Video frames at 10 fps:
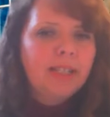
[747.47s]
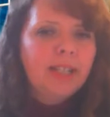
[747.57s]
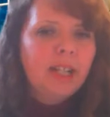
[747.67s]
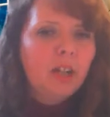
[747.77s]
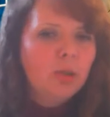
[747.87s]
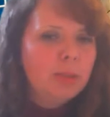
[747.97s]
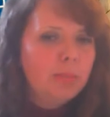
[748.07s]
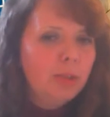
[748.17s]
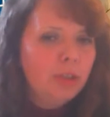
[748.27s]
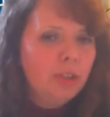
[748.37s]
Is it a course
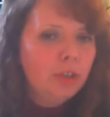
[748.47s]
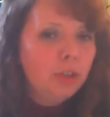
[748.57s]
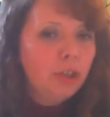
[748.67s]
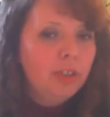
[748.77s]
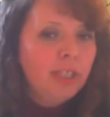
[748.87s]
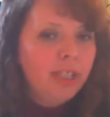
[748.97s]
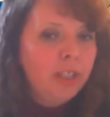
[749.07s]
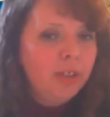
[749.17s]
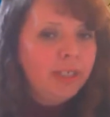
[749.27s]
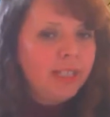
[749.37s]
book that you're currently
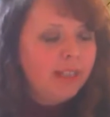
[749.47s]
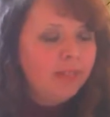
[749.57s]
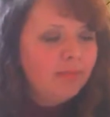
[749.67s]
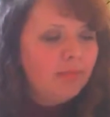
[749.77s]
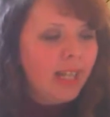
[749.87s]
using?